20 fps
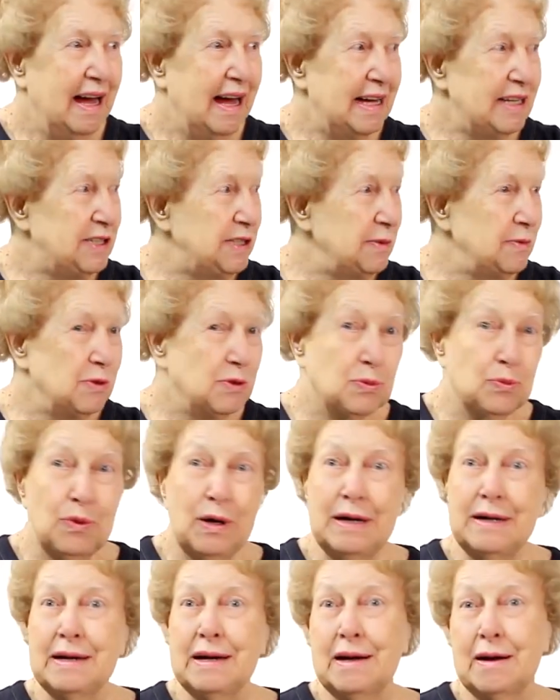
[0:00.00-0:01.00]
and she was
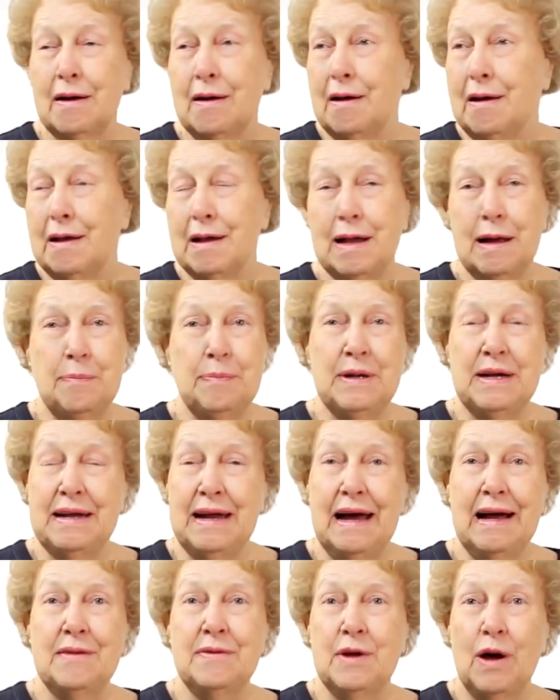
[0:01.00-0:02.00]
running all up and
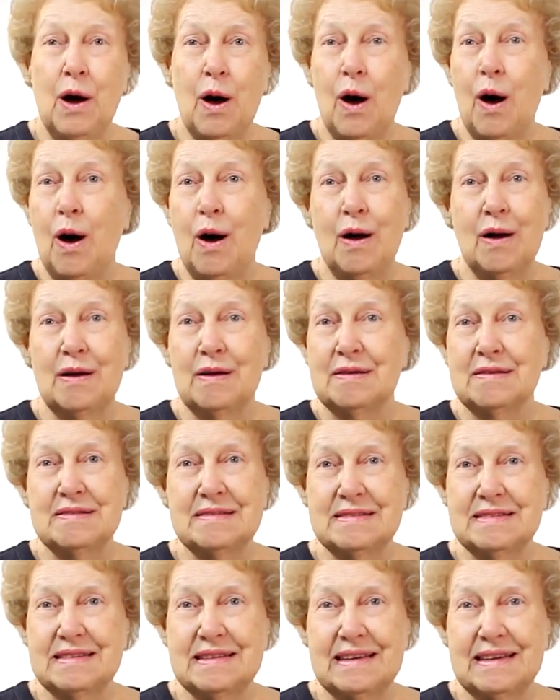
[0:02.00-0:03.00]
down the
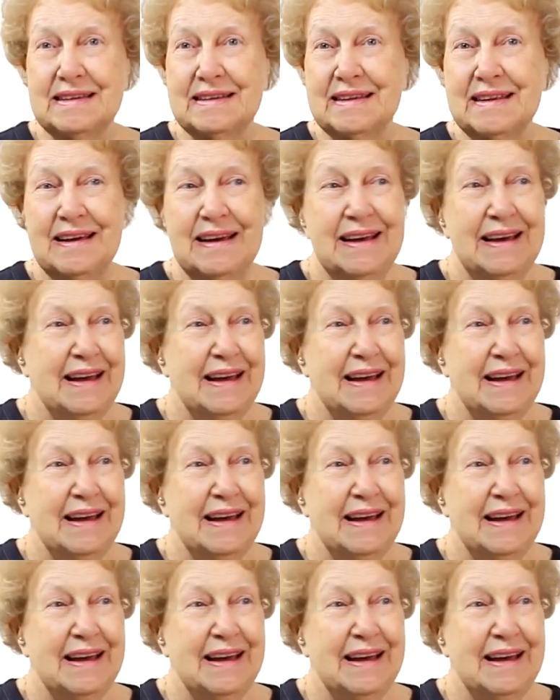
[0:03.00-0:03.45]
halls and